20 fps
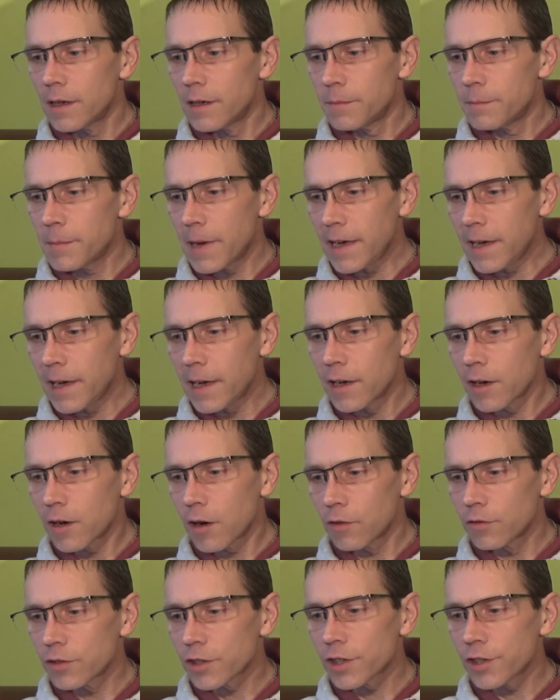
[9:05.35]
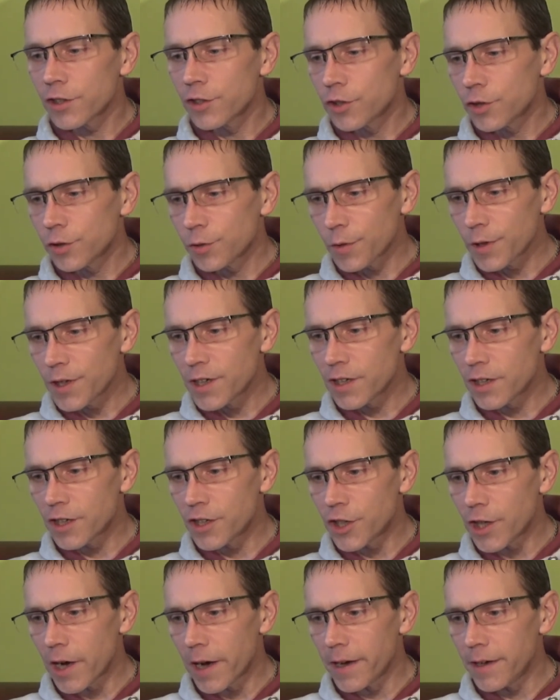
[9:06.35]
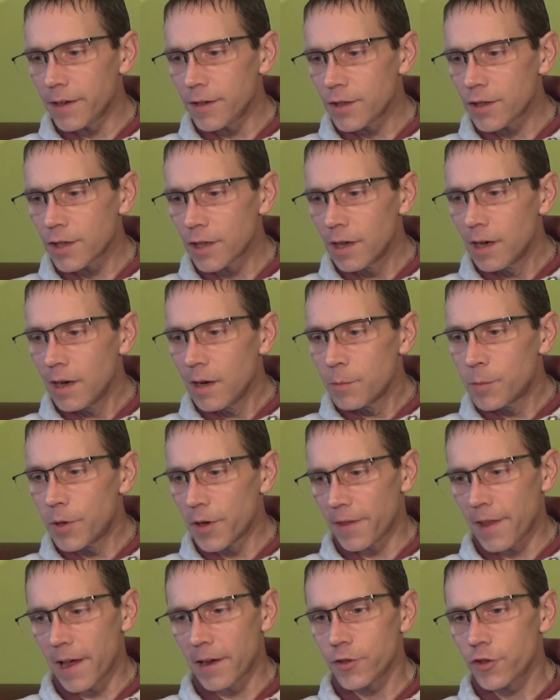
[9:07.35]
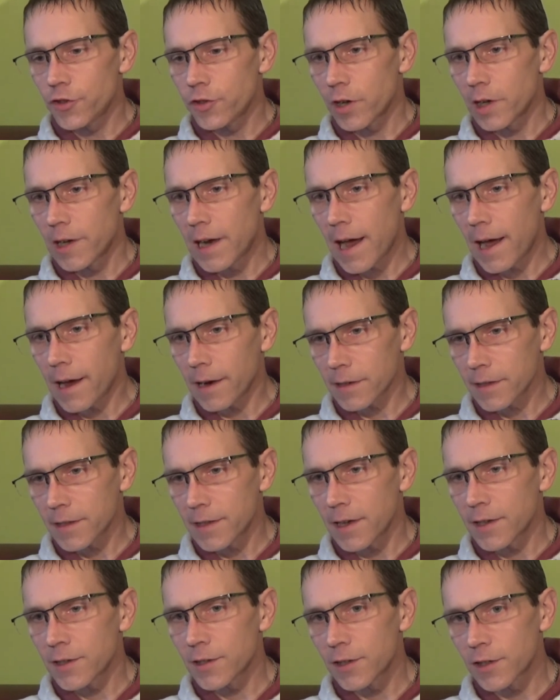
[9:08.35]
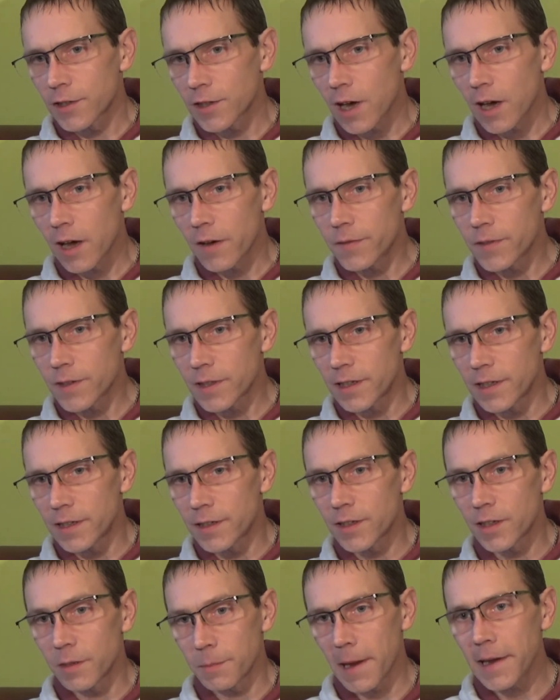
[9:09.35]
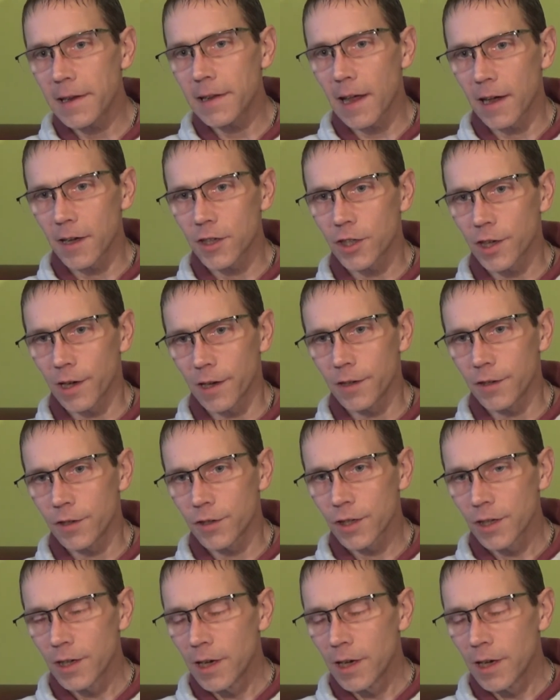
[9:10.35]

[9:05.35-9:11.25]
making a conscious choice to change, but then trying to access the services to make that change.